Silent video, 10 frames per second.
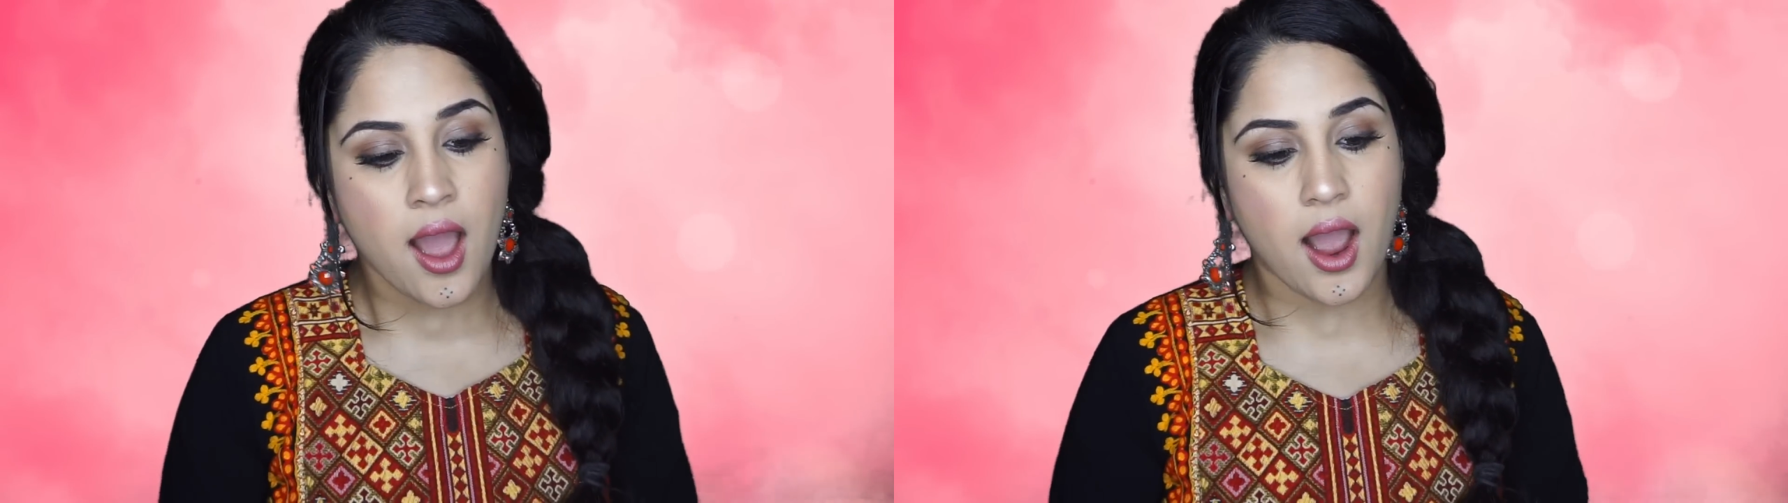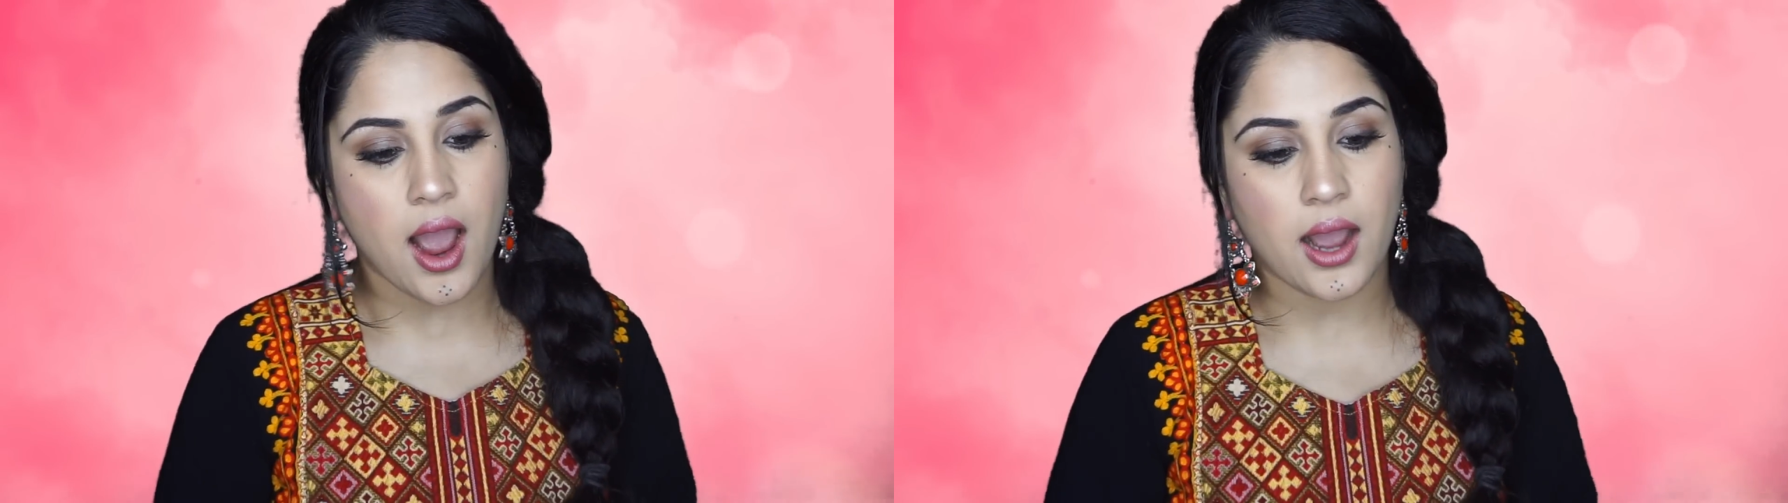
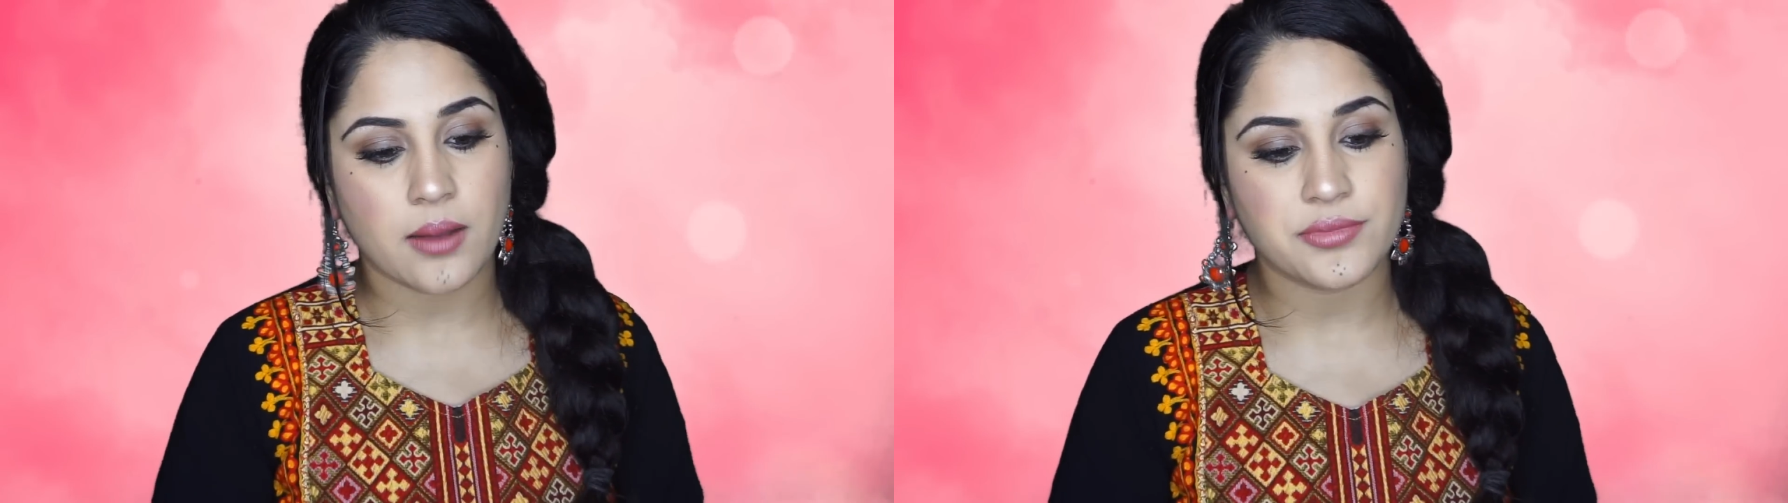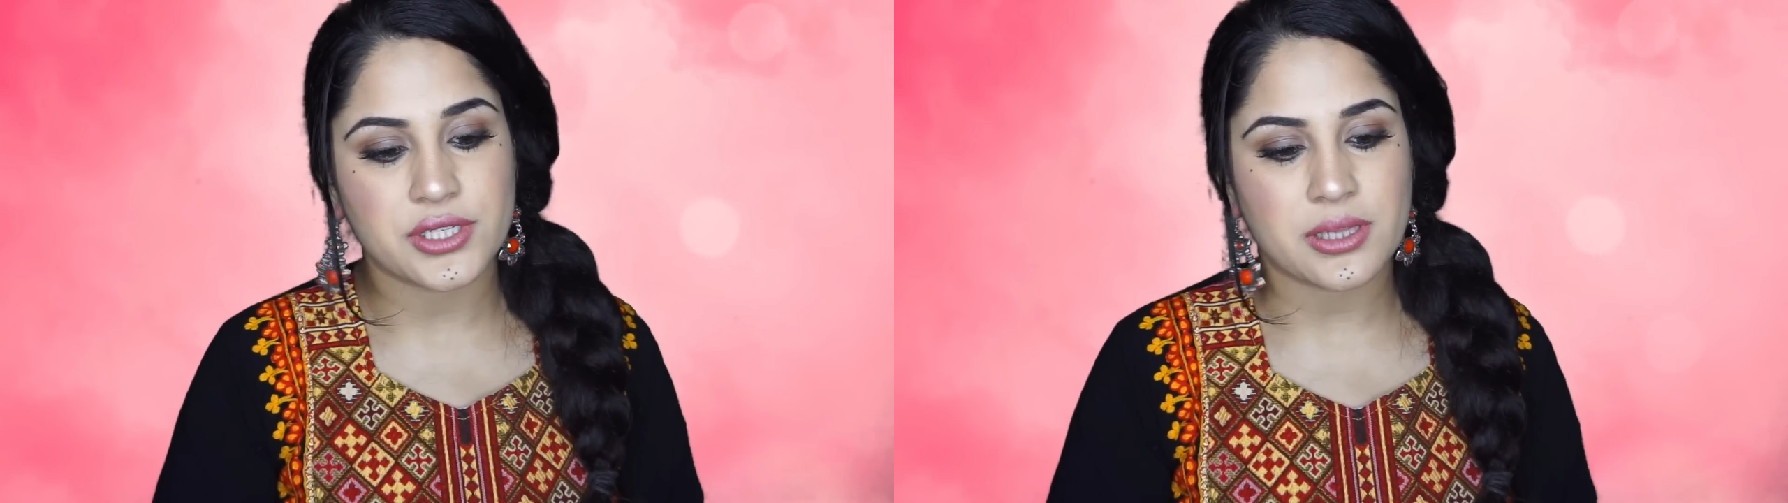
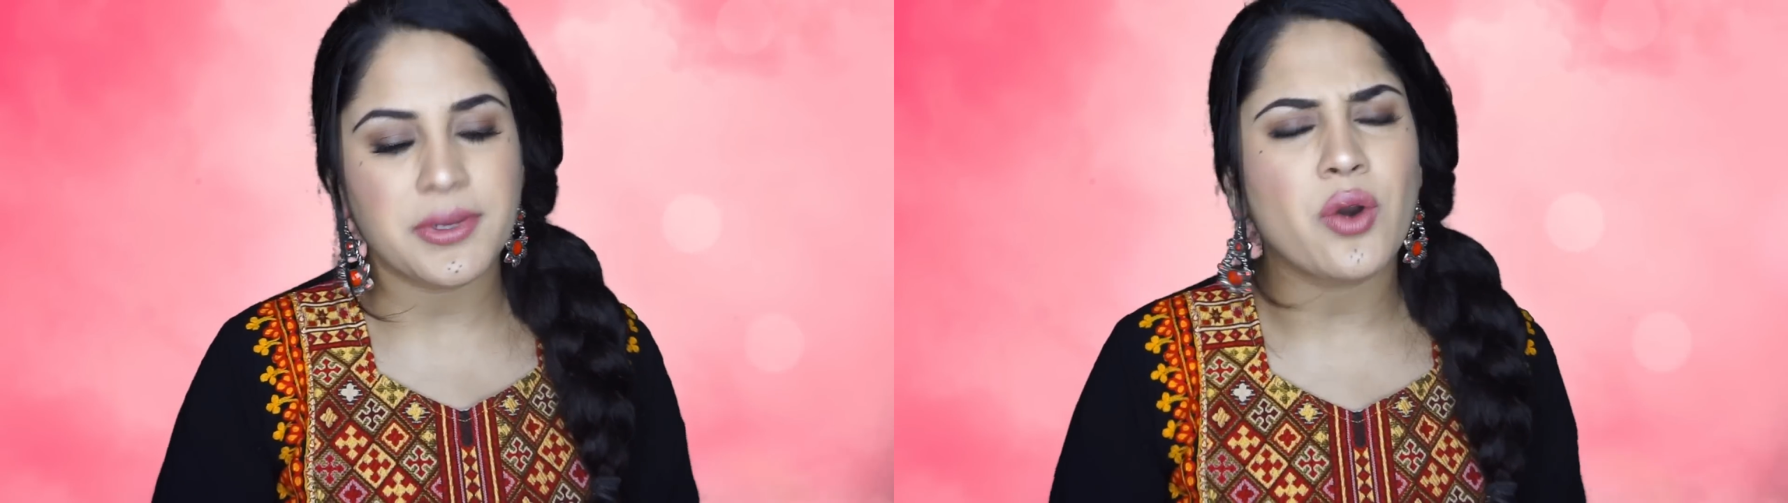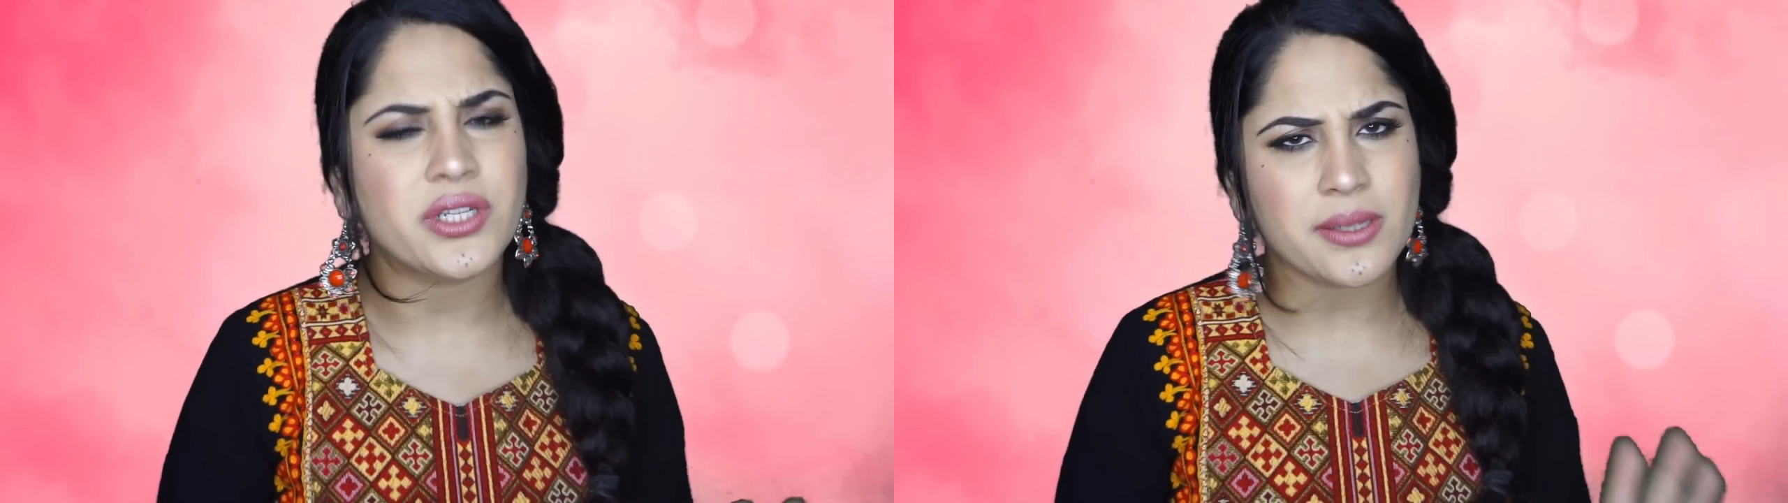Just let
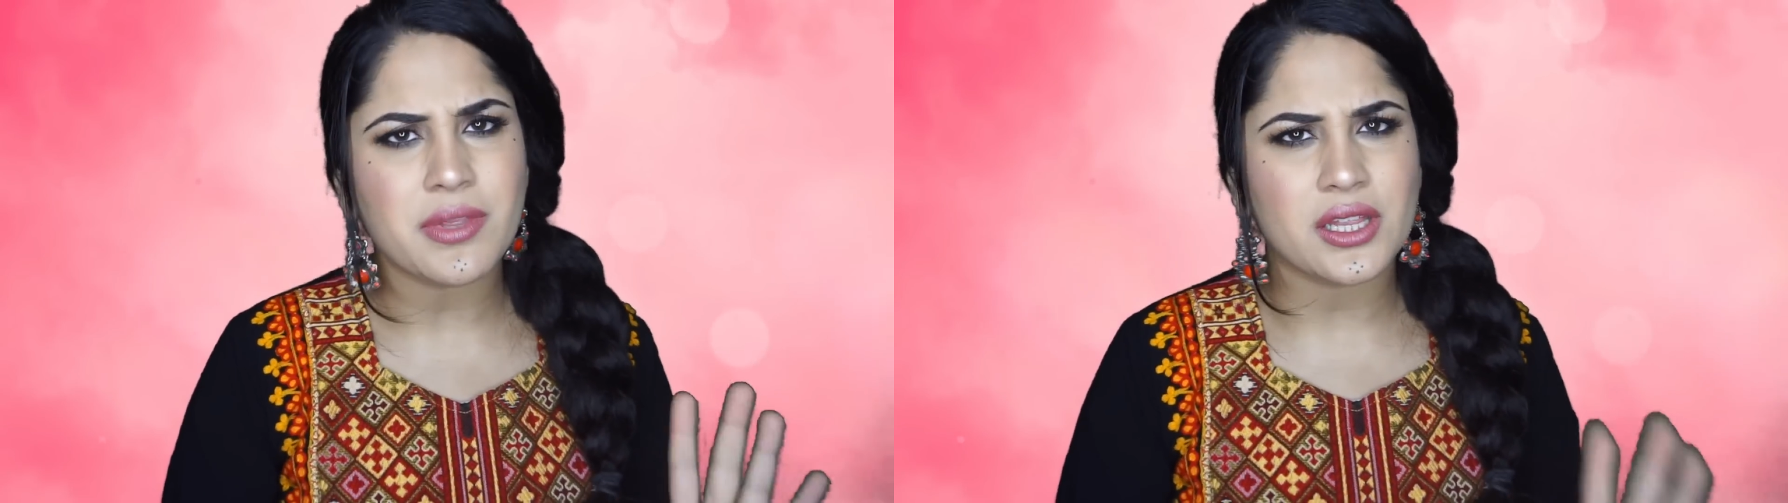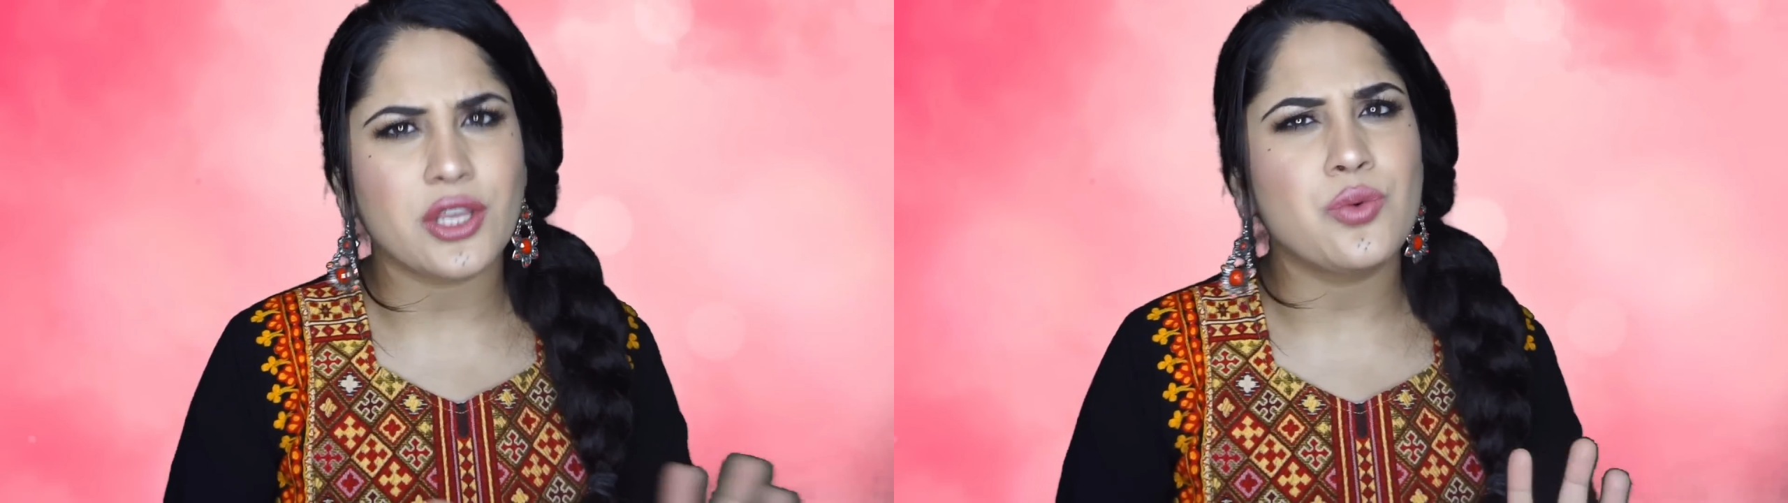me know, or
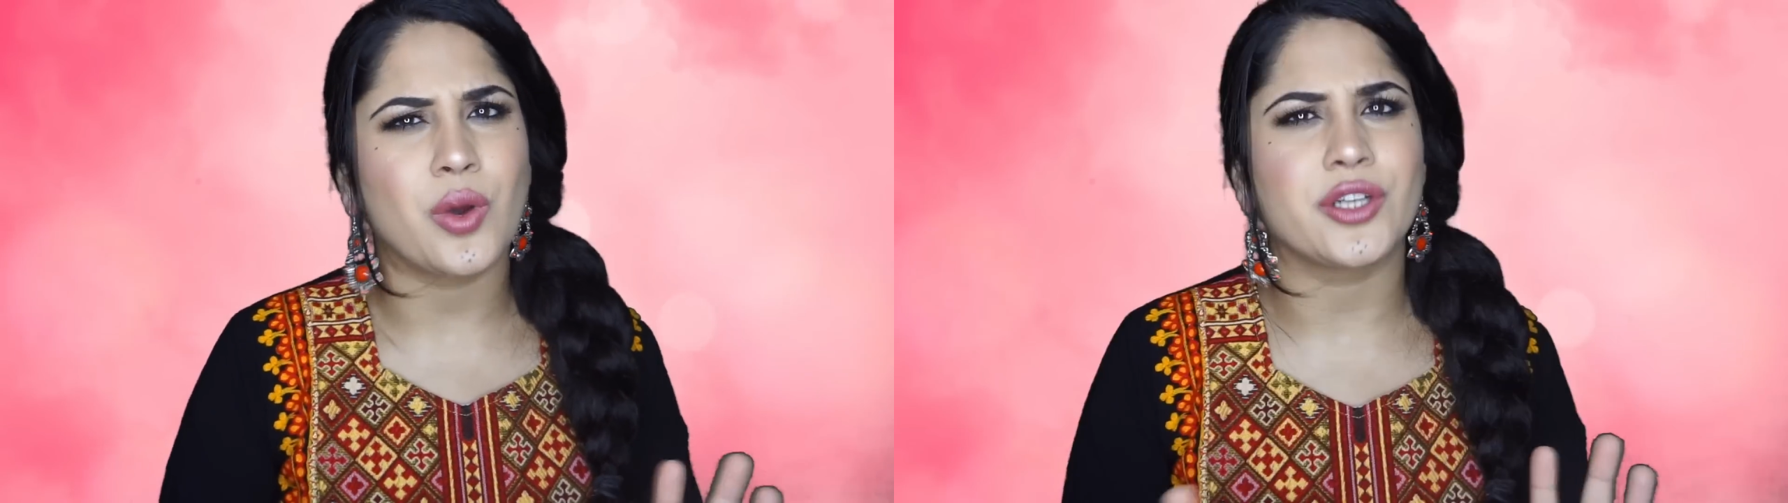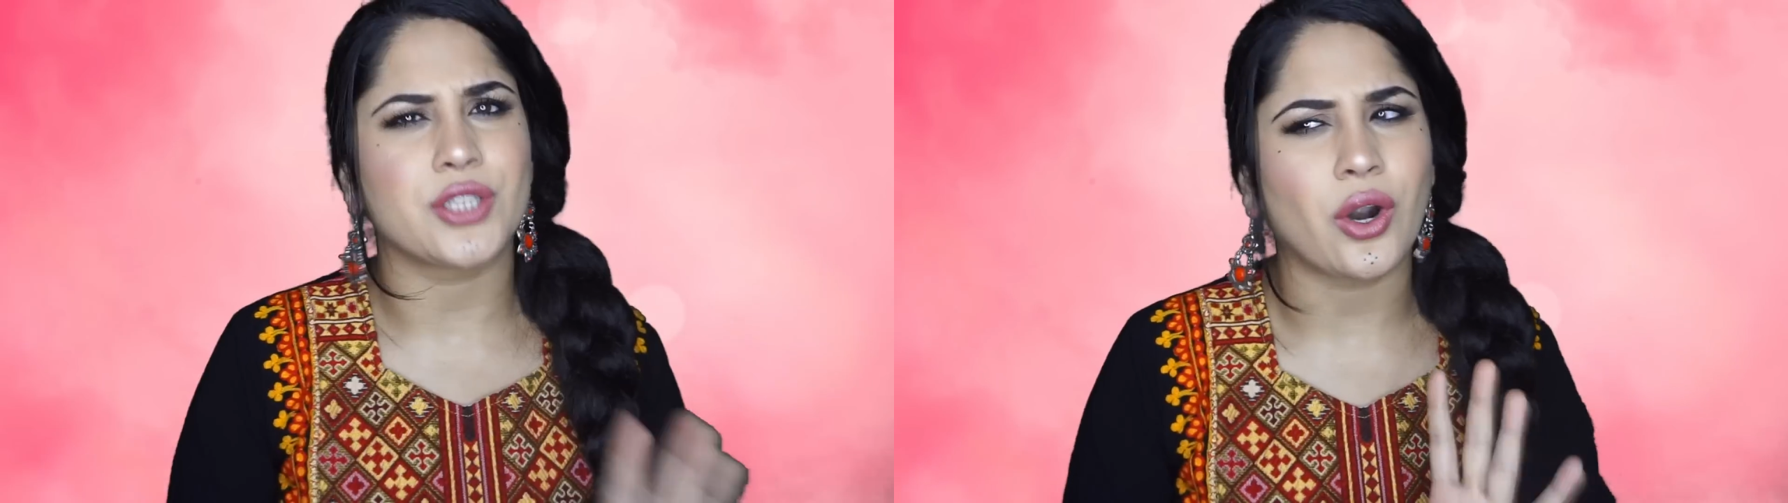something that you
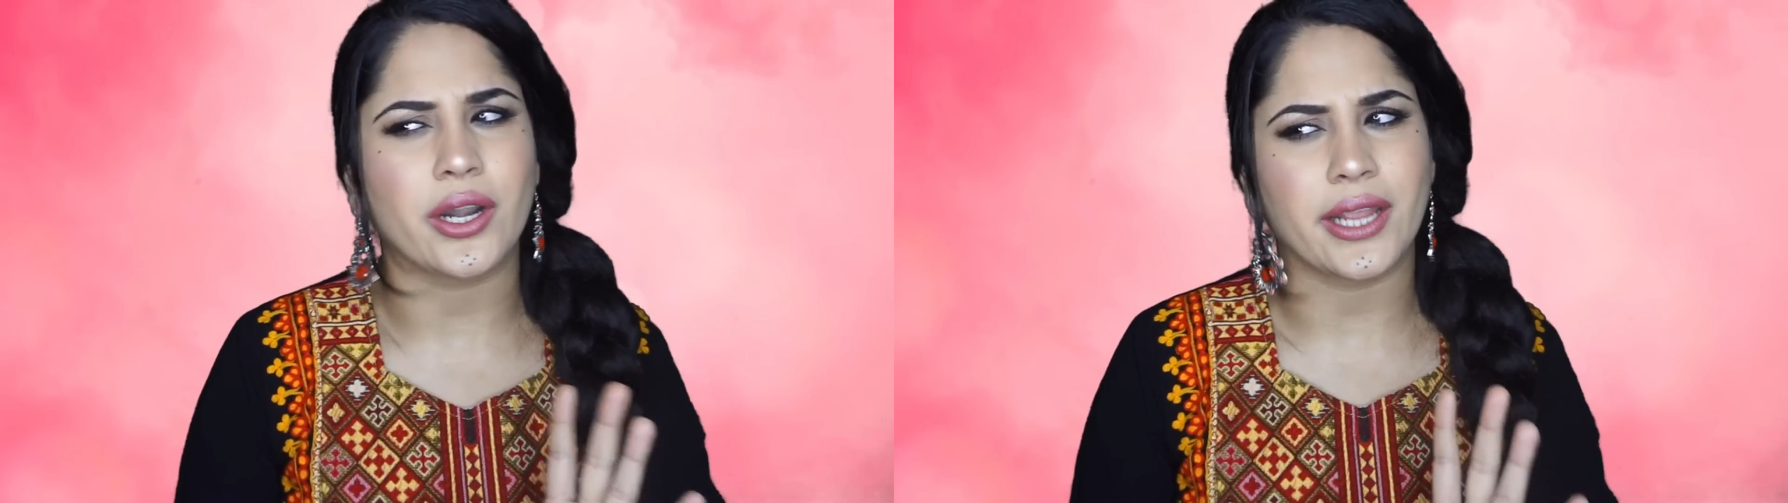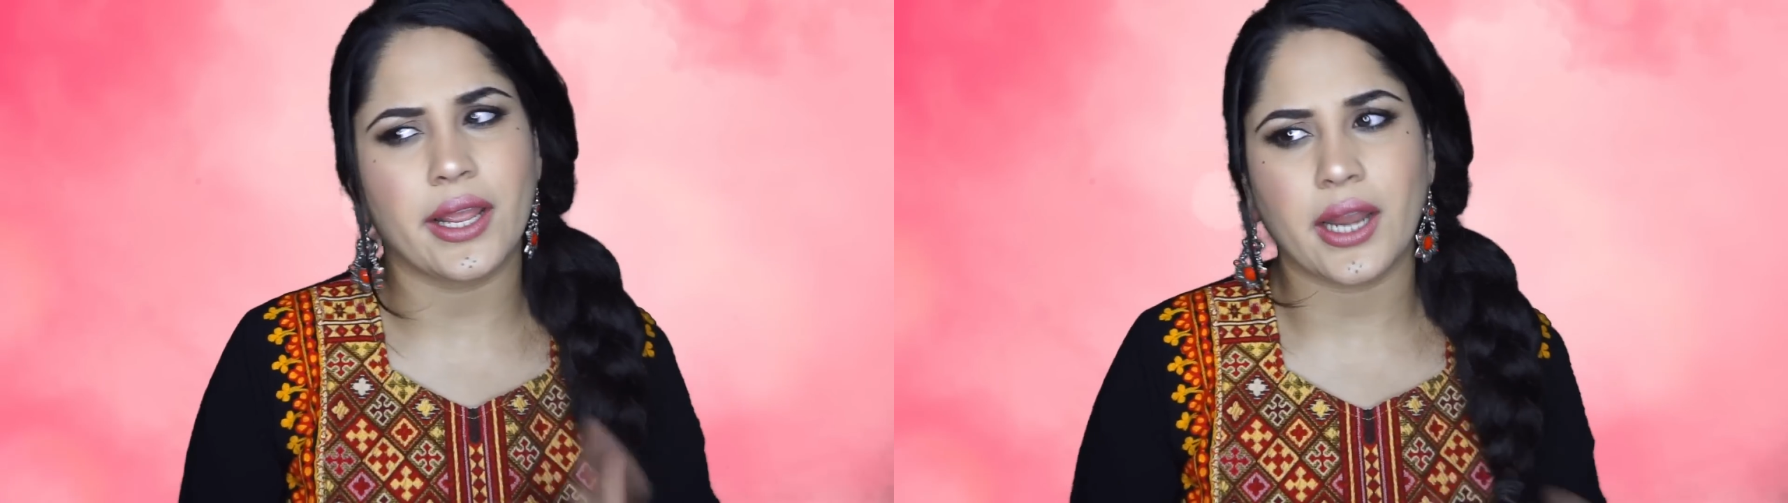want to target,